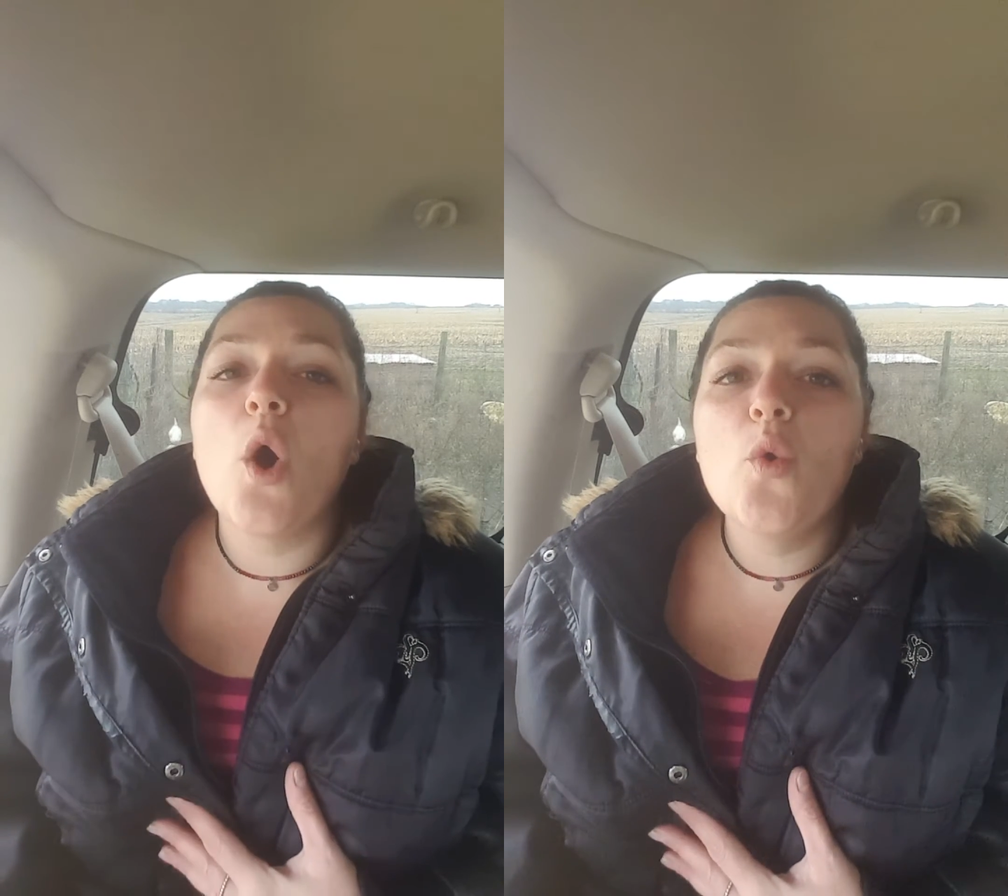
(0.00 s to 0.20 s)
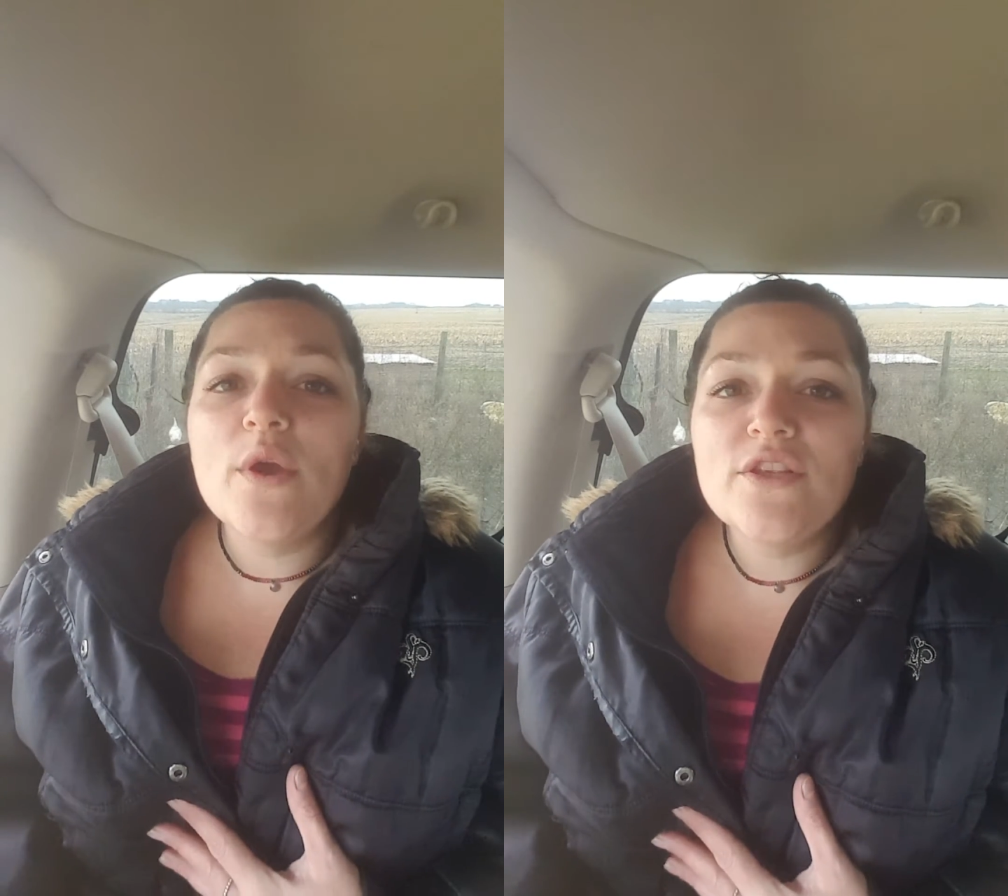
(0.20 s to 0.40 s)

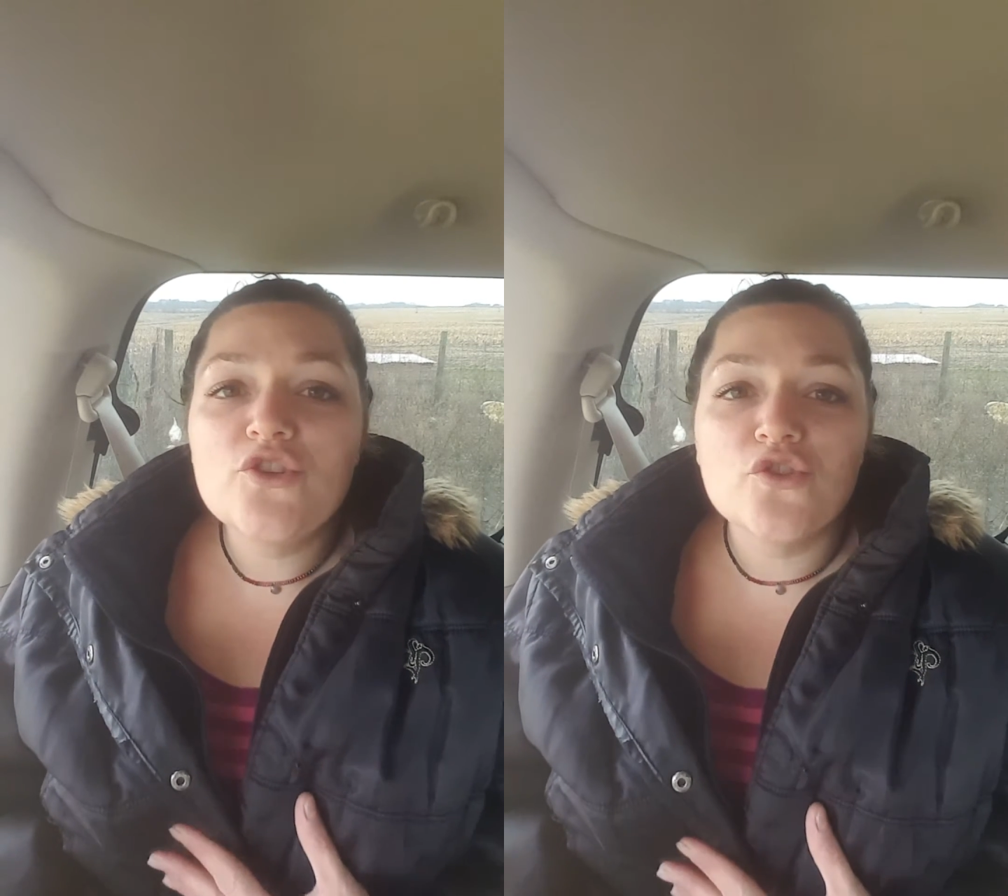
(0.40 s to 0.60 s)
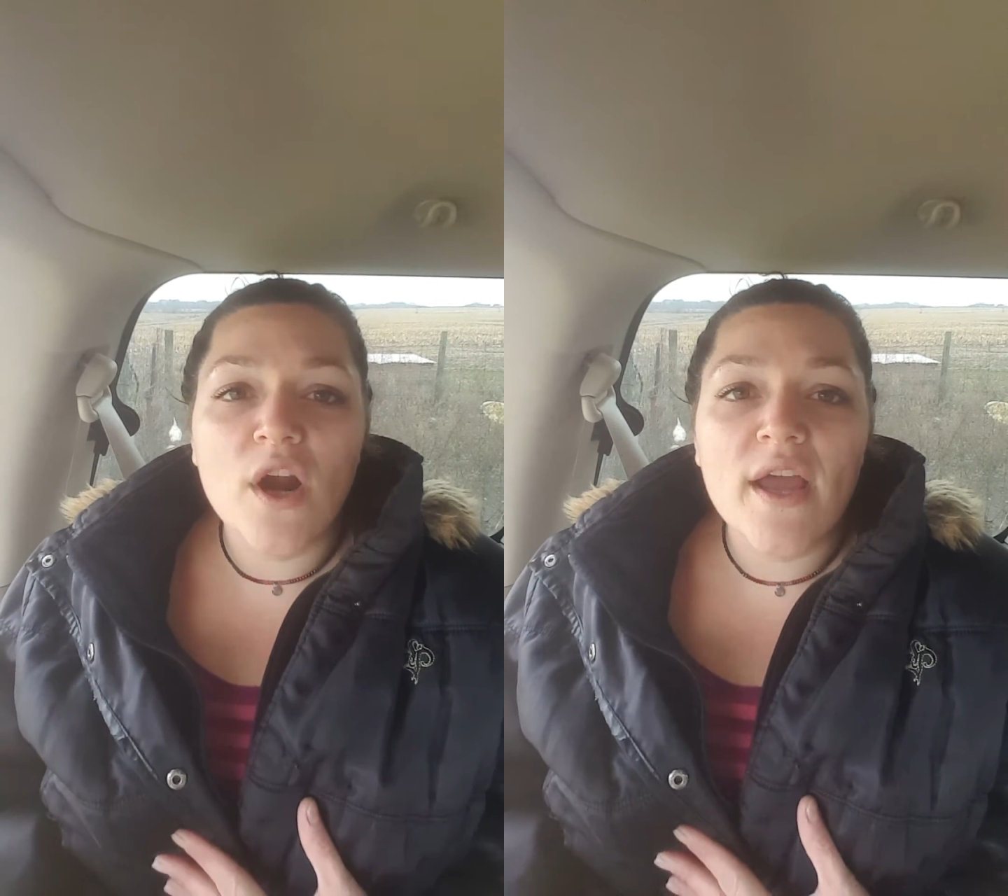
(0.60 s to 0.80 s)
always
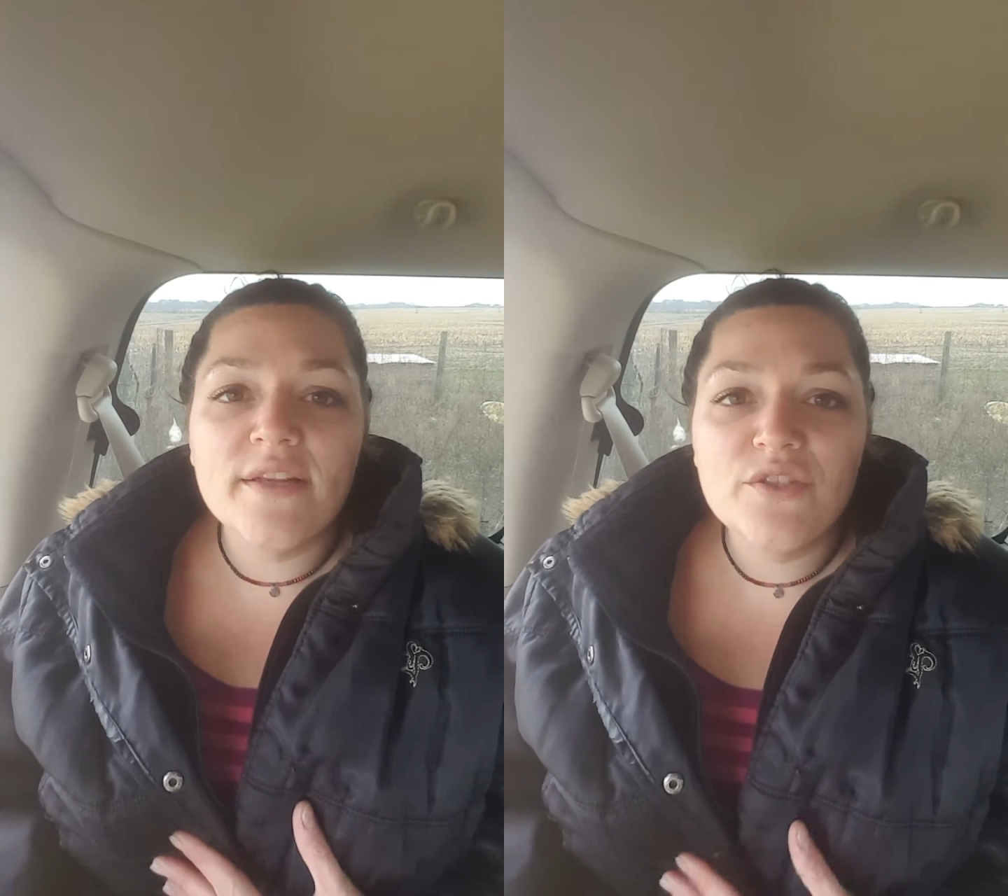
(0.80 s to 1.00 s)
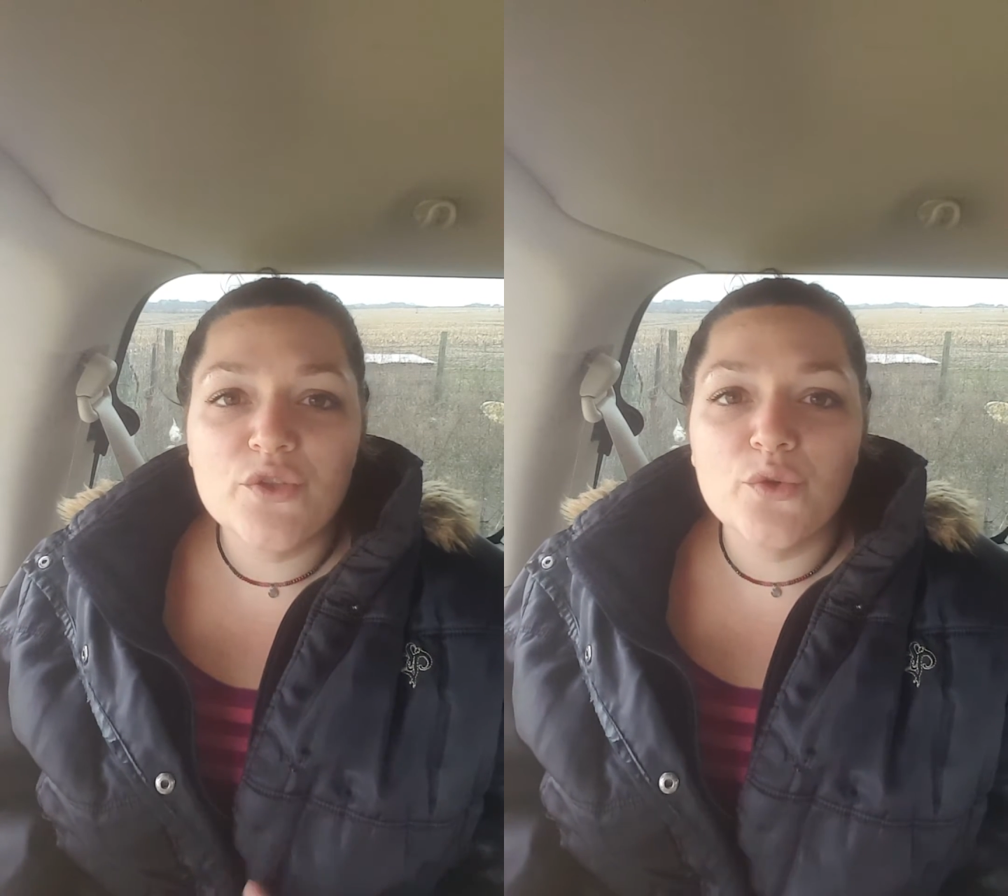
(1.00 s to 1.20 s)

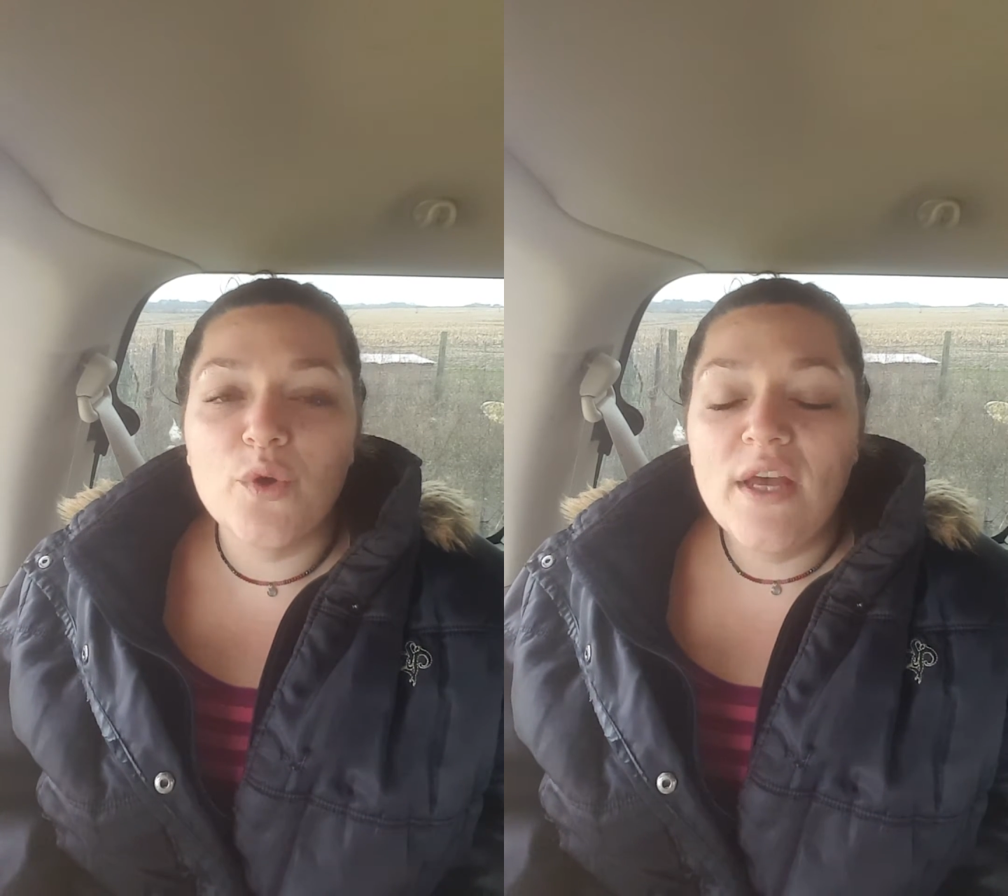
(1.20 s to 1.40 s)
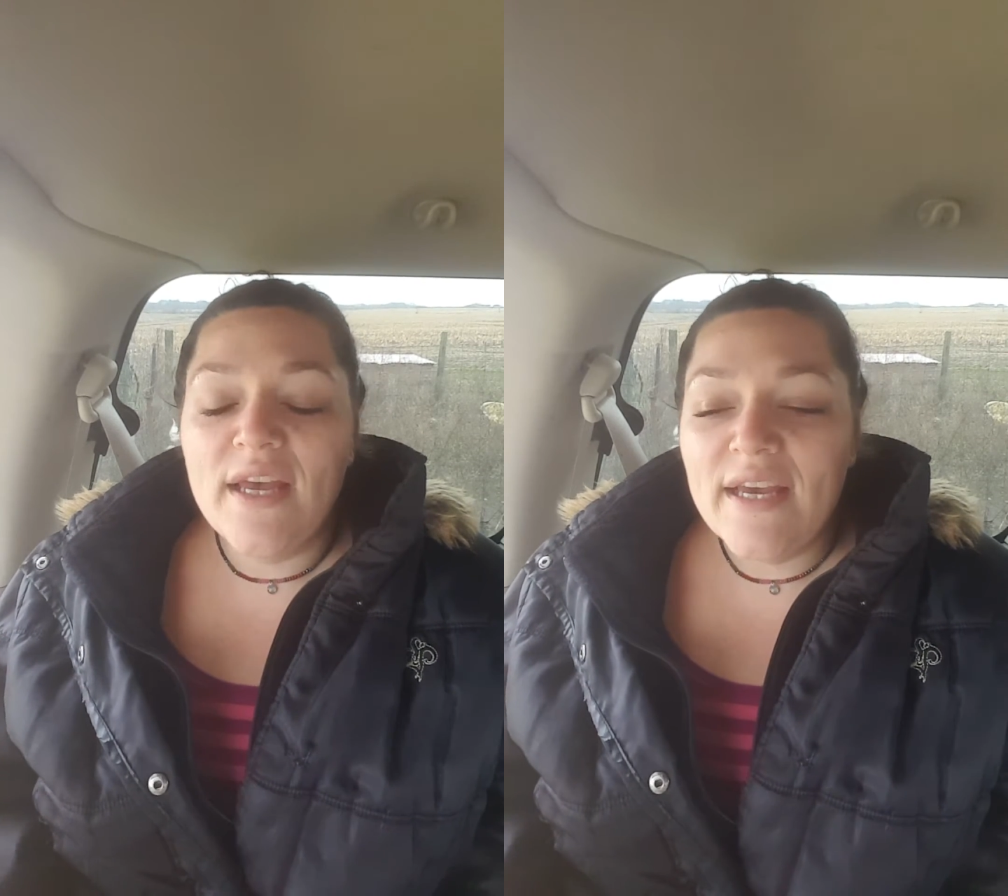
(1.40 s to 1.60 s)
trying to